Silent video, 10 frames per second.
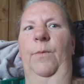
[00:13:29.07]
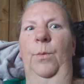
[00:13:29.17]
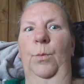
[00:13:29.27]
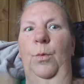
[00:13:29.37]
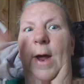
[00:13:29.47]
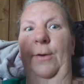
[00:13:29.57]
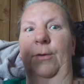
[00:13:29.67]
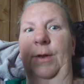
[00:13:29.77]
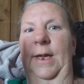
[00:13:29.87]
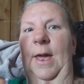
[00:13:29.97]

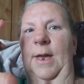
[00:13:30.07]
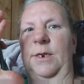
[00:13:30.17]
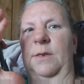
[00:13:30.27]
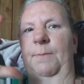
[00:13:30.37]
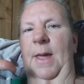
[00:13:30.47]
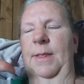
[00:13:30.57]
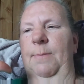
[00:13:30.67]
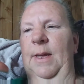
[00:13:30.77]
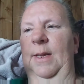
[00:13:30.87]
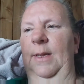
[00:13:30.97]
regularly I just buy the
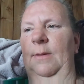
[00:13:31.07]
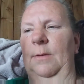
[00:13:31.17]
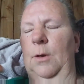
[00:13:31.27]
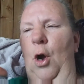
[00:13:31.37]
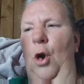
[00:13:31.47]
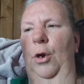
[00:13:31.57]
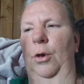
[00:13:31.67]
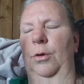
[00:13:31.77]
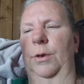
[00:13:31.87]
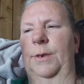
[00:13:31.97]
big
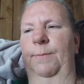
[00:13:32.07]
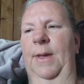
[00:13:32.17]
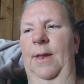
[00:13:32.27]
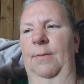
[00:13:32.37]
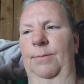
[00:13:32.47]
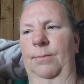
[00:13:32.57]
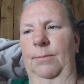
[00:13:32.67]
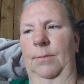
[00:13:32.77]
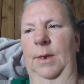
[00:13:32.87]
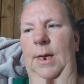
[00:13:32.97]
cartons. But
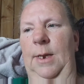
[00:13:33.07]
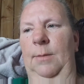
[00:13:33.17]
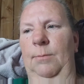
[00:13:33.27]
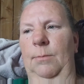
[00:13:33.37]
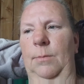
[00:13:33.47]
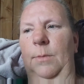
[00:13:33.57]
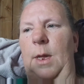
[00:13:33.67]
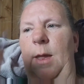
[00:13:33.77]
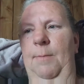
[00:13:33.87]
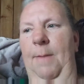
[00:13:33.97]
in
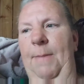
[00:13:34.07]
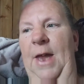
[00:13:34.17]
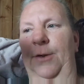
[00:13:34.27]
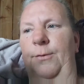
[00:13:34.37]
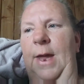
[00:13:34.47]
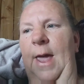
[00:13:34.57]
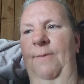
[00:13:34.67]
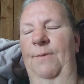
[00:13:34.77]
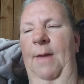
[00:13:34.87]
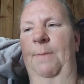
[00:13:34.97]
my pantry I have
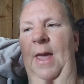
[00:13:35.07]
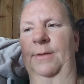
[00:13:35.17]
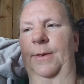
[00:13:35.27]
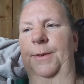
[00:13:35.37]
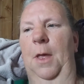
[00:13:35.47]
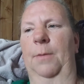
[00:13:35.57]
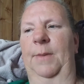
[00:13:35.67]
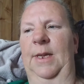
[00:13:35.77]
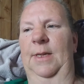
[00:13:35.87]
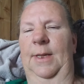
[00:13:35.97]
5 pounds of salt
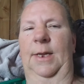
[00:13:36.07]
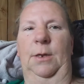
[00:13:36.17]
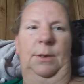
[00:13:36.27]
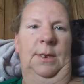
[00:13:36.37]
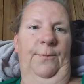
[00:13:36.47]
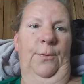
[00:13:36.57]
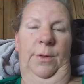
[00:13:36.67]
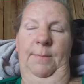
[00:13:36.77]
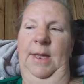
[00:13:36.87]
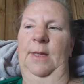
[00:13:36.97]
because I use it for
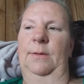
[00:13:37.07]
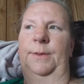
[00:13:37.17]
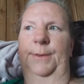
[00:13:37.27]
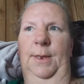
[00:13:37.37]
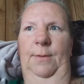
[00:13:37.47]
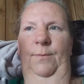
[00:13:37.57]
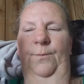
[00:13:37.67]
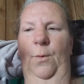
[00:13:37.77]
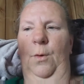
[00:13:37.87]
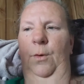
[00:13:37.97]
the meals and
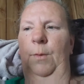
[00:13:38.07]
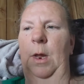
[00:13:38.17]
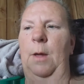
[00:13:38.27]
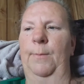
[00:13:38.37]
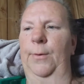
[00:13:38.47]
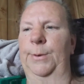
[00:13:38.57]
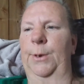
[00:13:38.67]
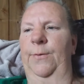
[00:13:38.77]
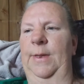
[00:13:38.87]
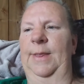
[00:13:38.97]
for
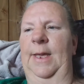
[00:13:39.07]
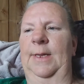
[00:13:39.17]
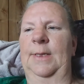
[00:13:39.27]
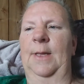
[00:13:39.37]
preserving things.